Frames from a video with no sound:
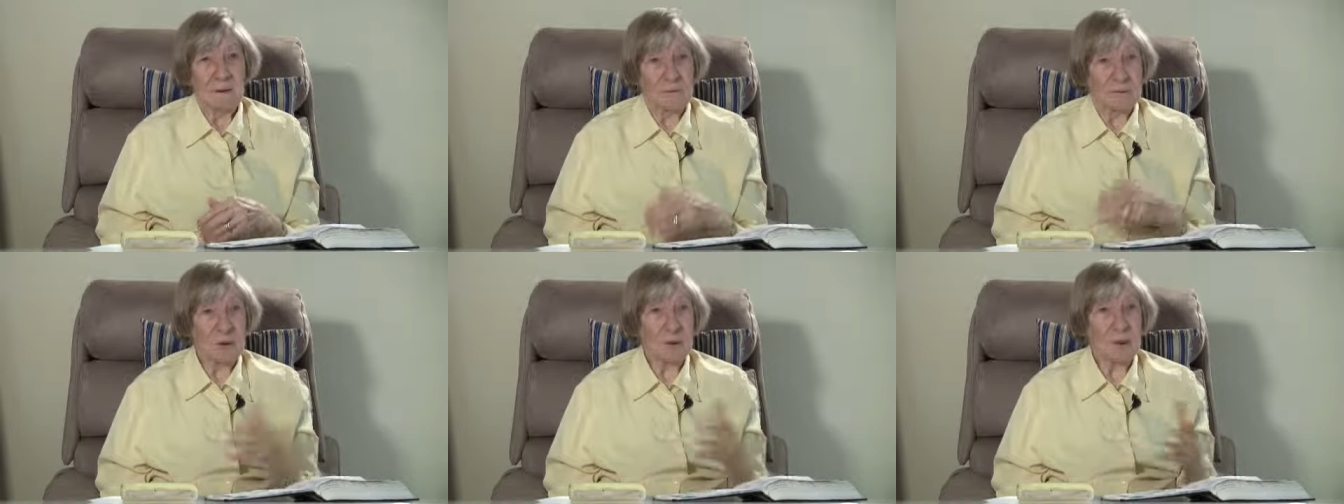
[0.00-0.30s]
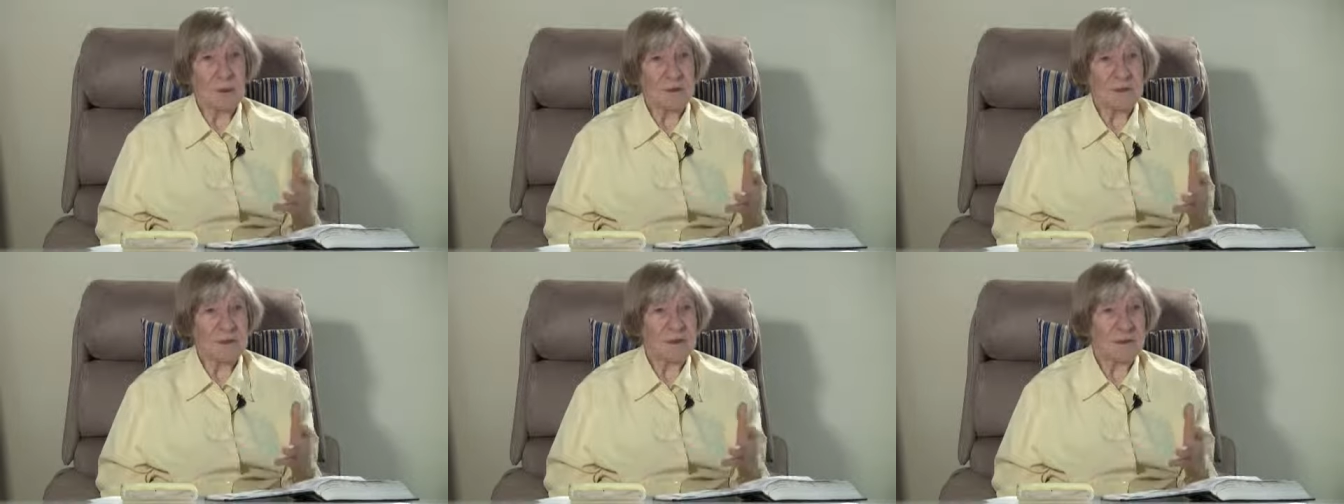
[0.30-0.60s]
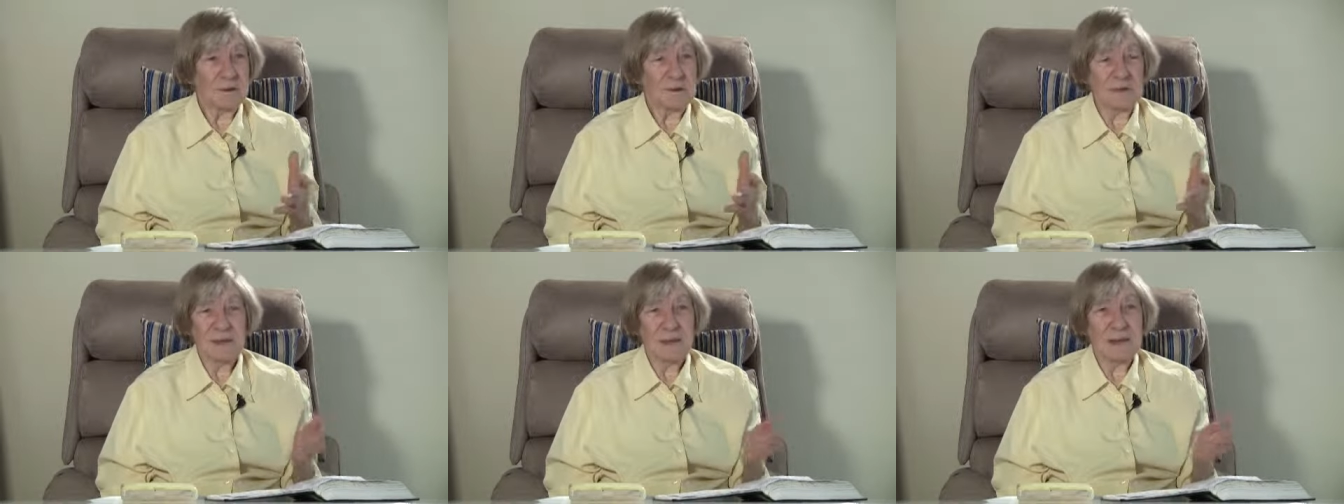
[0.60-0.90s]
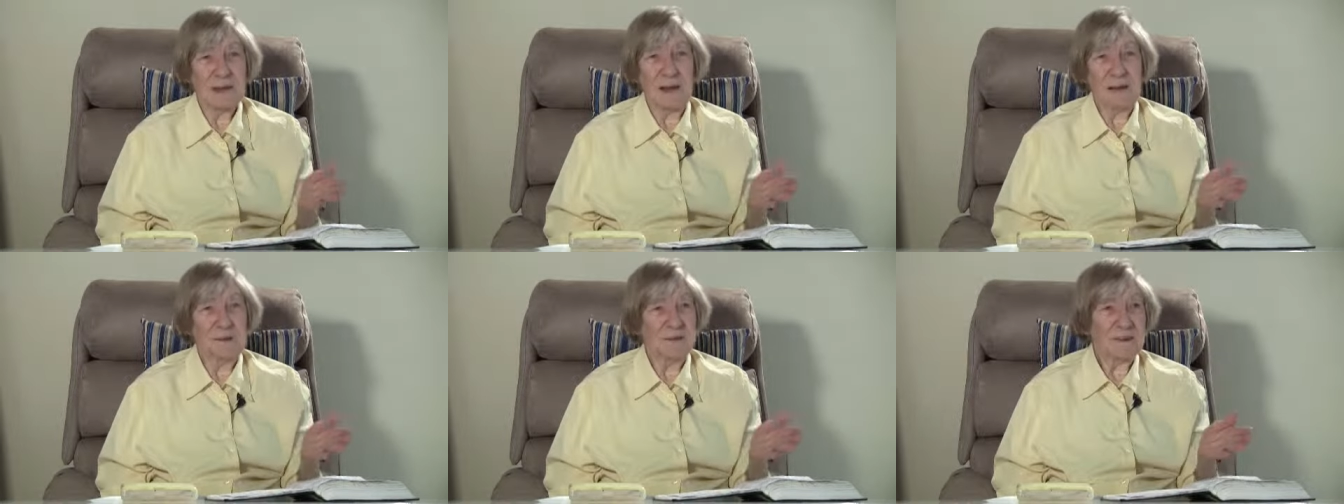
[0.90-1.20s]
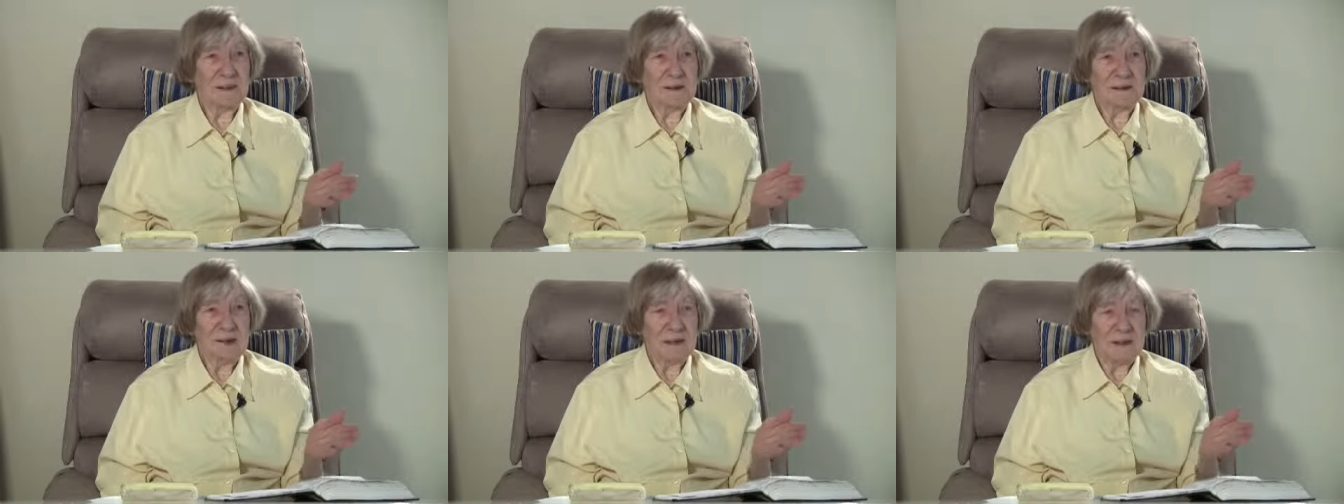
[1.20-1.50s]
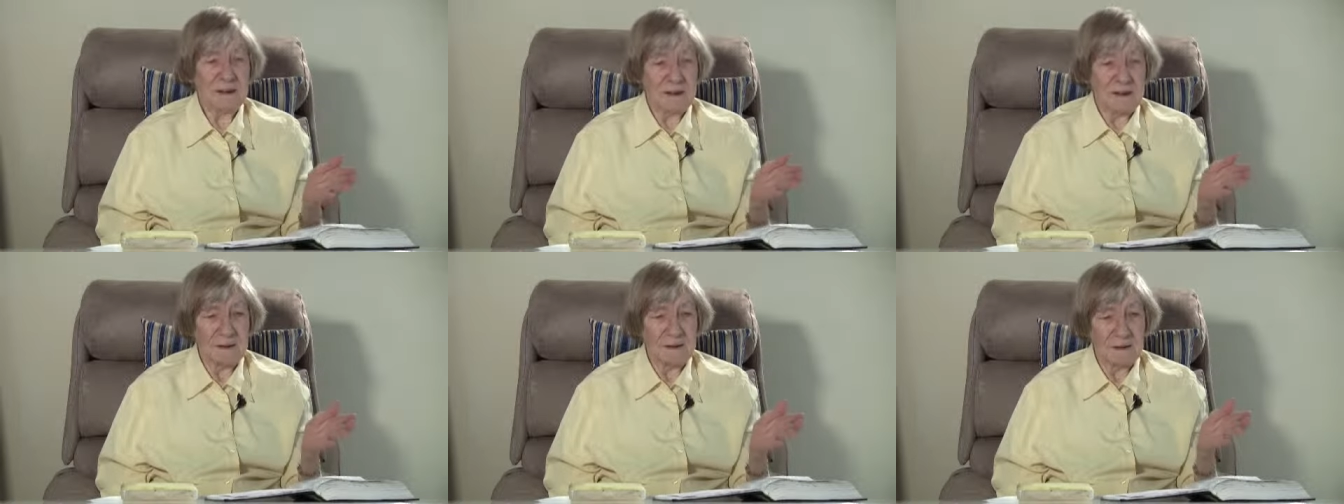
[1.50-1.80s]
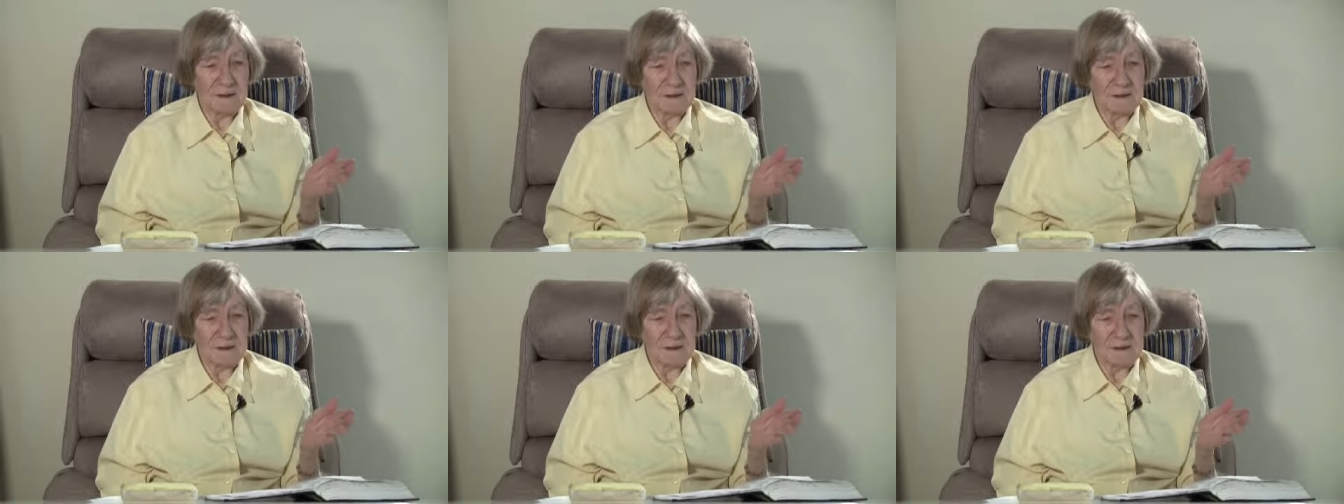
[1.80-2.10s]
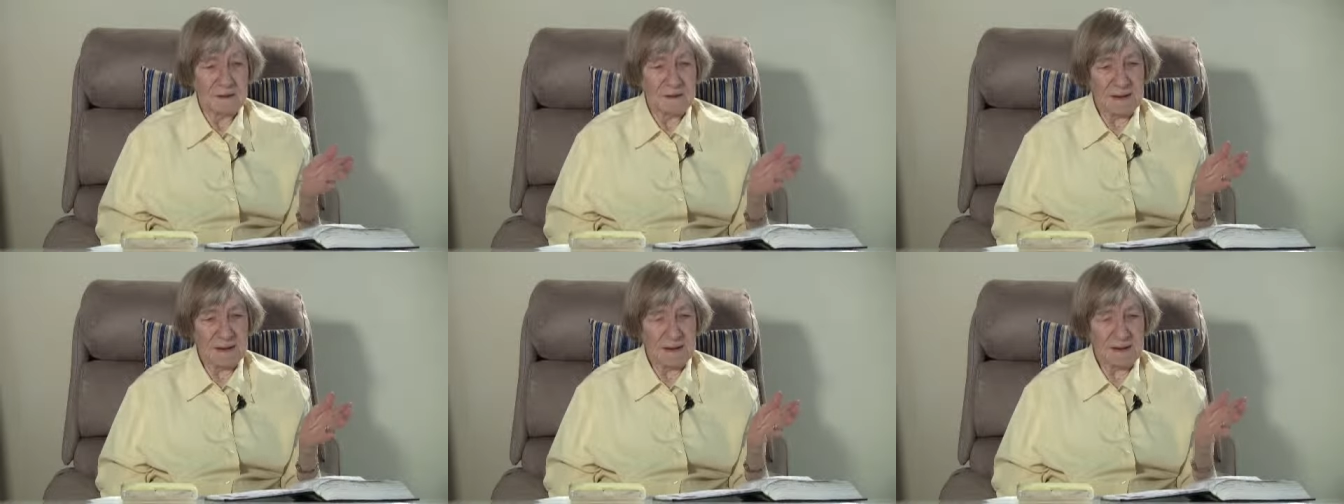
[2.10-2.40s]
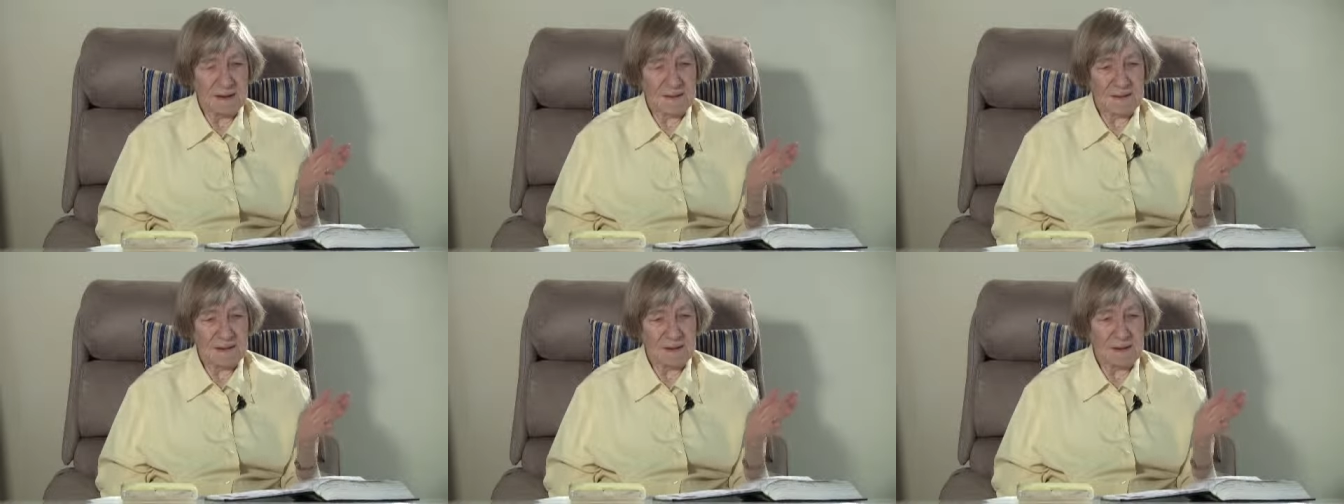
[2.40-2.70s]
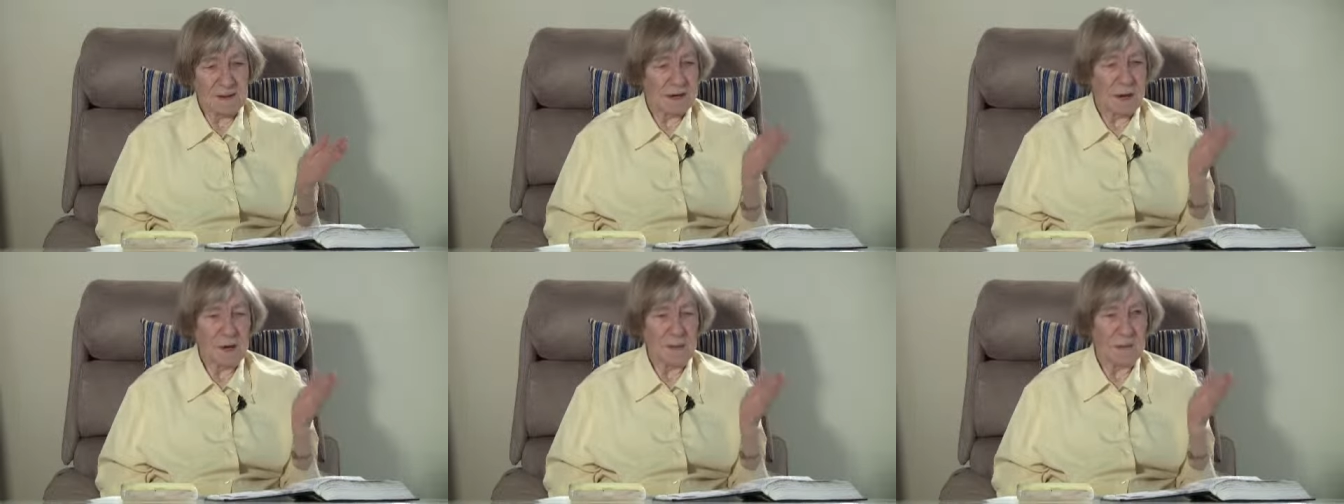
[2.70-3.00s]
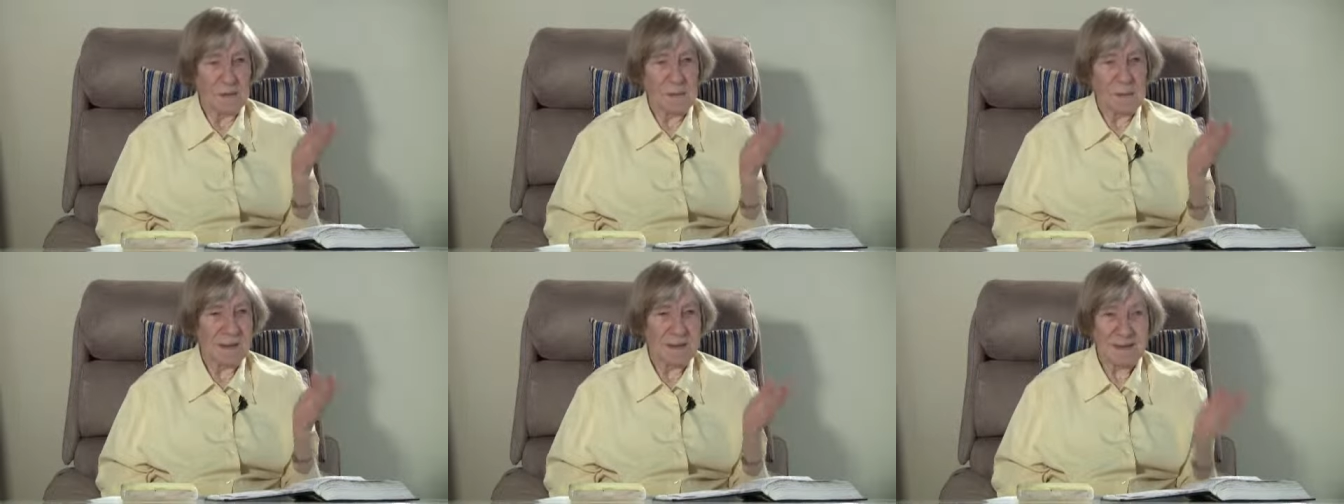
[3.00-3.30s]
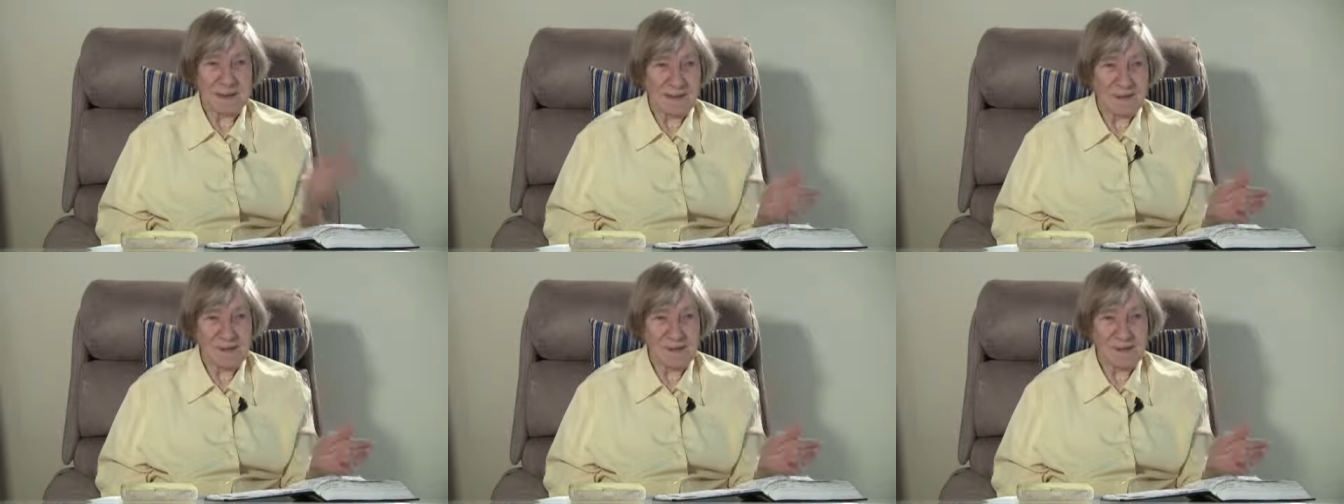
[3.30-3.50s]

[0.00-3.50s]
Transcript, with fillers: Of course, because you don't repeat